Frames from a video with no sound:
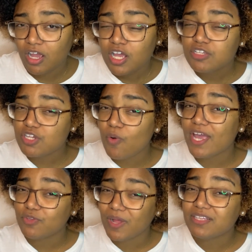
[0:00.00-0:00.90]
So
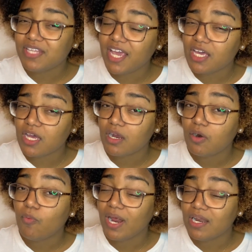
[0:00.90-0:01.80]
it will take
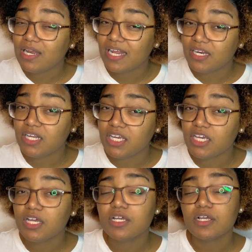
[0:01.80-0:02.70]
literally